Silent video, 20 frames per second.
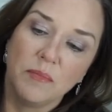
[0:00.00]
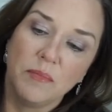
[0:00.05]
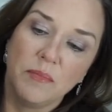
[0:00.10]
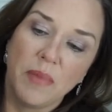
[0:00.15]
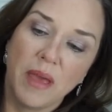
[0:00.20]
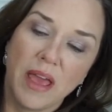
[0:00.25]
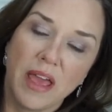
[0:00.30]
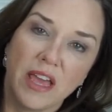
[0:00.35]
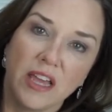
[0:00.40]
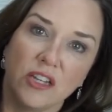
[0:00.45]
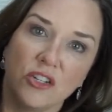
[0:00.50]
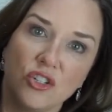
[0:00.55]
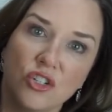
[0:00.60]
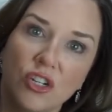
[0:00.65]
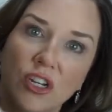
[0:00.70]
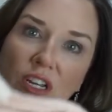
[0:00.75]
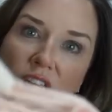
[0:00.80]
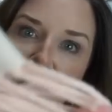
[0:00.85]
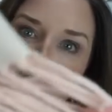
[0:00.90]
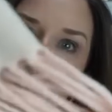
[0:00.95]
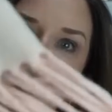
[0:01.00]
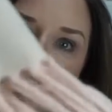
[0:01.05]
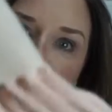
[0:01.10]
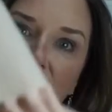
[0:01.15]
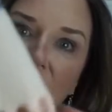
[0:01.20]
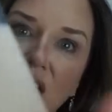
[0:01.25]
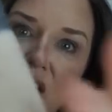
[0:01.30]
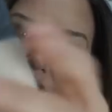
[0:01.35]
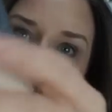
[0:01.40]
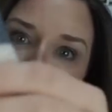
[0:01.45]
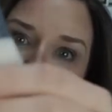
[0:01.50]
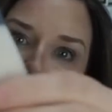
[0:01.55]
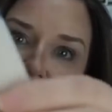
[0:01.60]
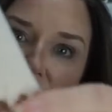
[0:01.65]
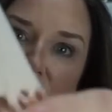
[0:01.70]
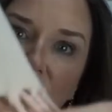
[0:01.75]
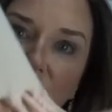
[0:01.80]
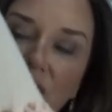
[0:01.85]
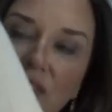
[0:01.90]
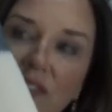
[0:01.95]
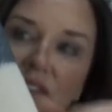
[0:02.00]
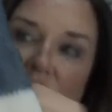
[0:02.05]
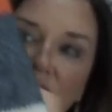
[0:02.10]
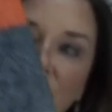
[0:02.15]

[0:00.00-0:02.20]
beige color here.